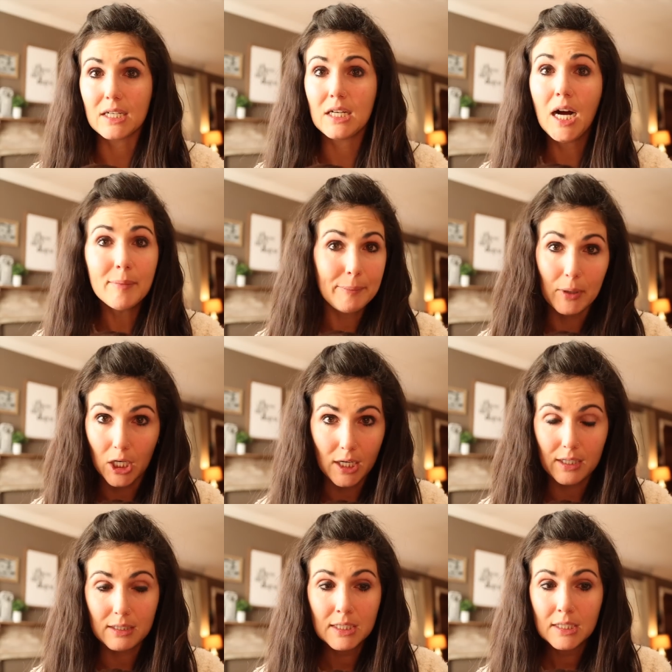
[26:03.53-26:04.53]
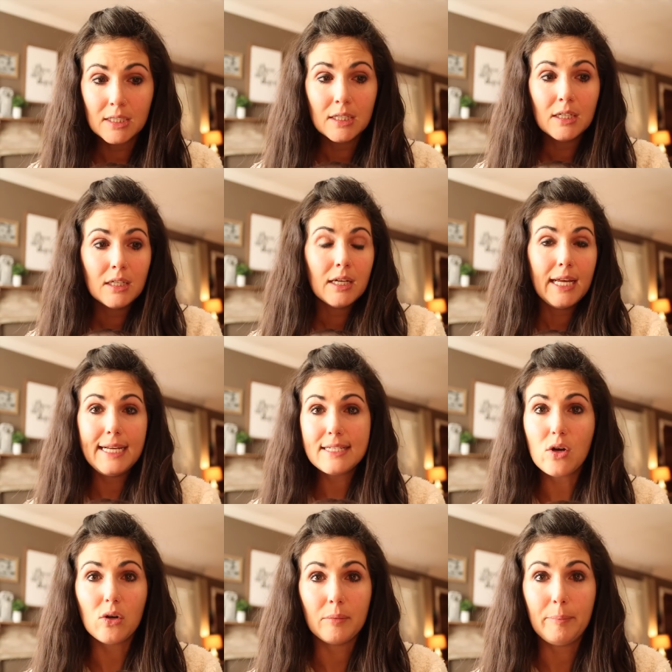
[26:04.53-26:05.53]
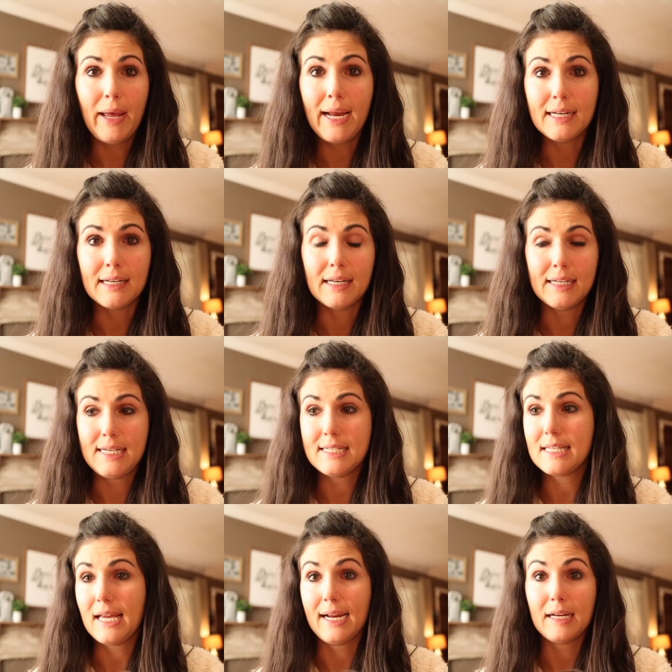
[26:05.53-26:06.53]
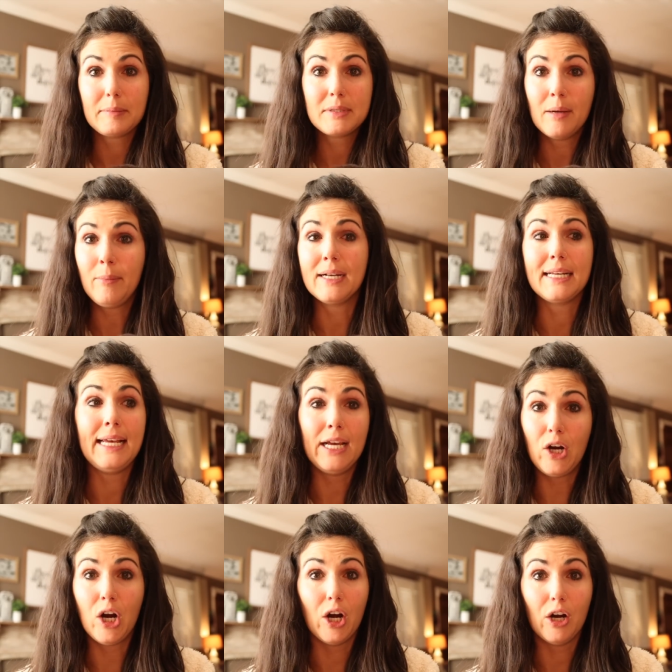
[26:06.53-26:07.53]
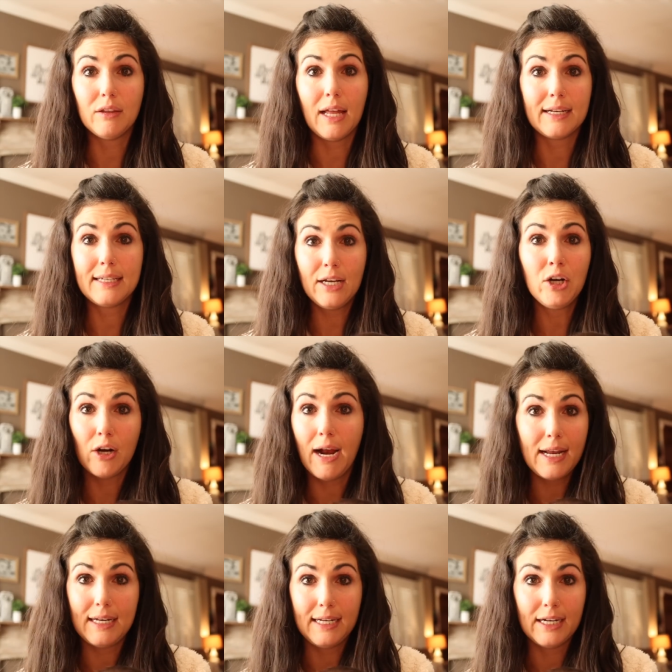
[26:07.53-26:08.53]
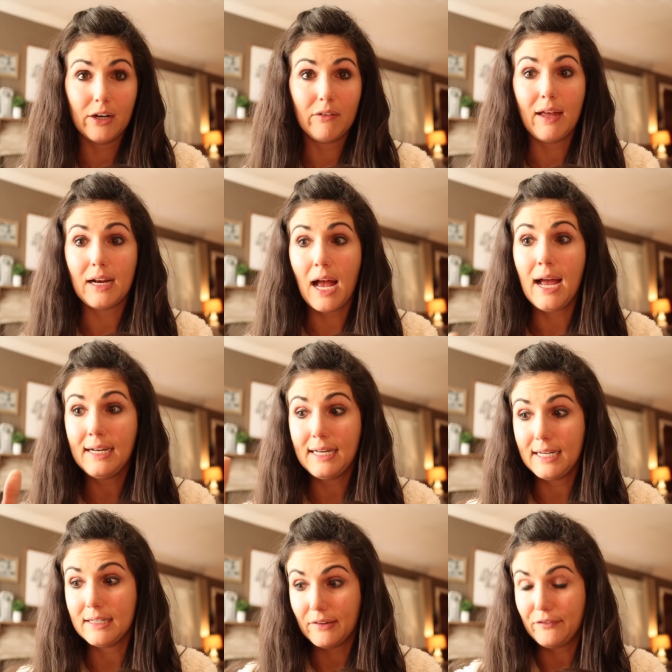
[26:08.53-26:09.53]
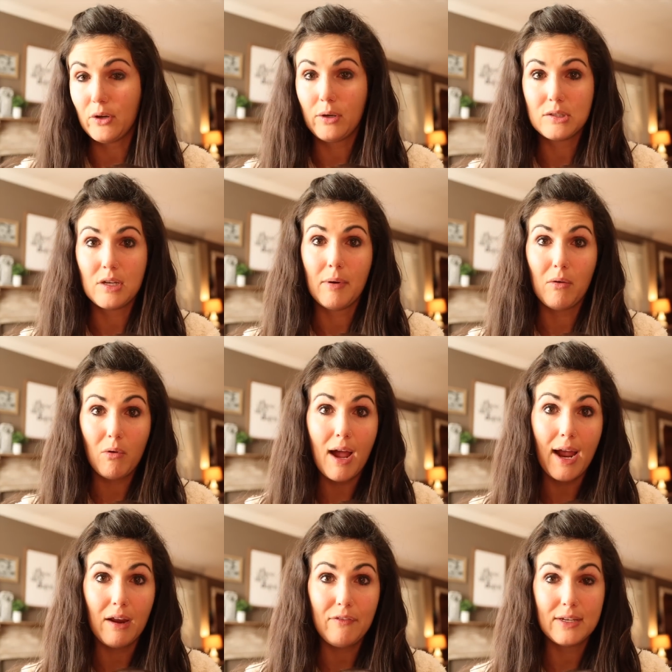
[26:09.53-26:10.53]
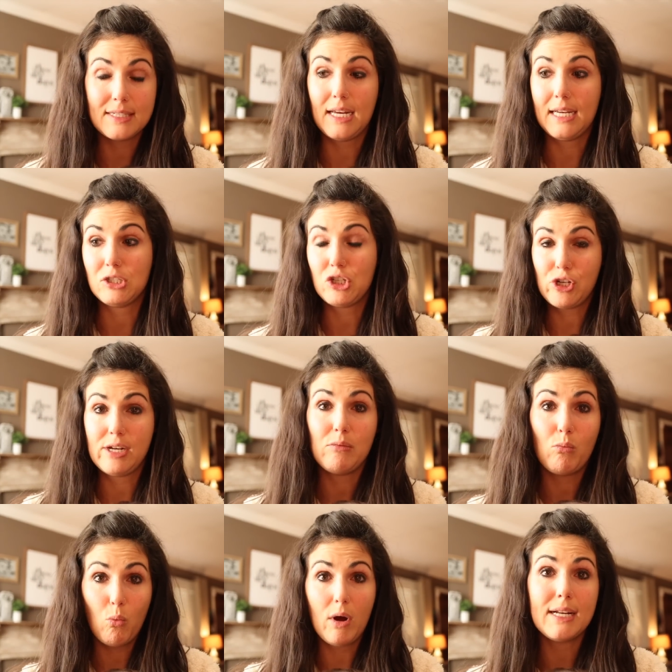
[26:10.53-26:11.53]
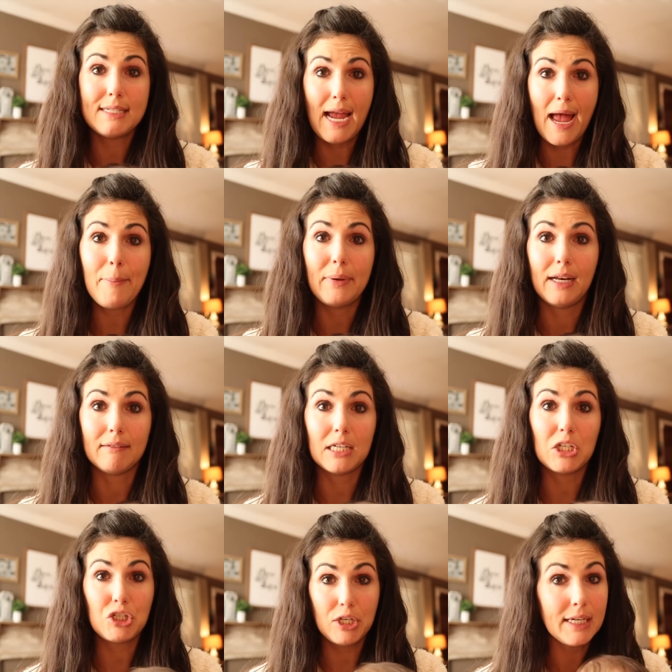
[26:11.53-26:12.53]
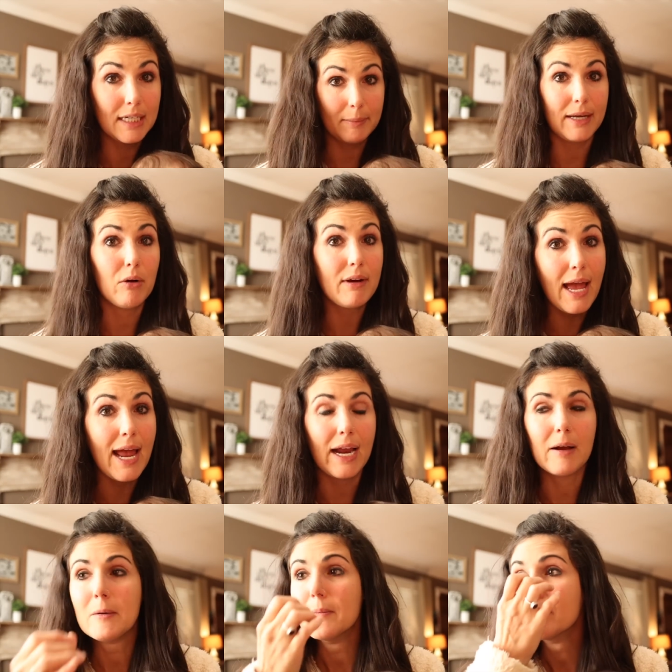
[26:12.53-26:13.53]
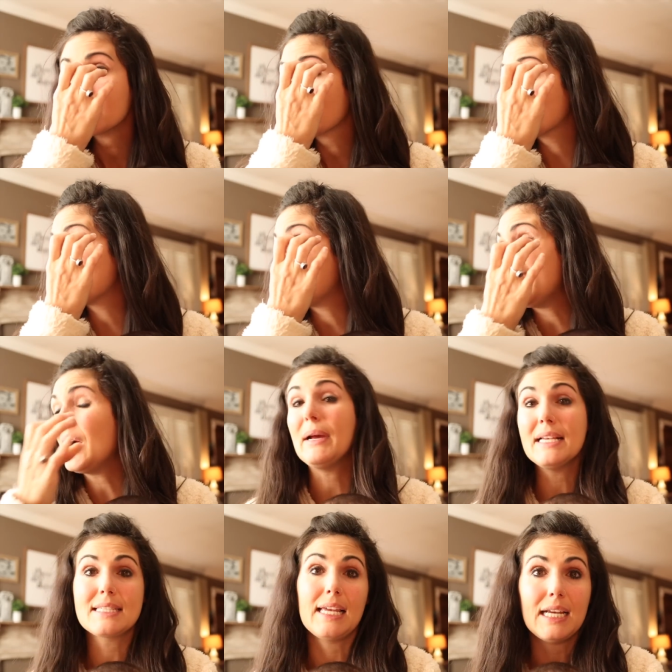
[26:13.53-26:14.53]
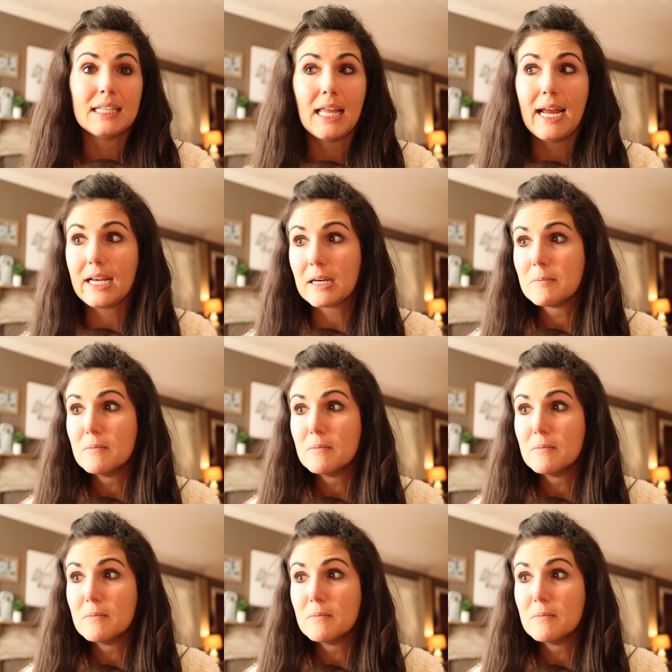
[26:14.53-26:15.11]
a come apart. He's holding Peyton, and he's like, someone get her, like, get her out of here. Like, I need to focus on my wife. He's like, what is happening? Like, is she going to be okay? Because I know he's thinking, like,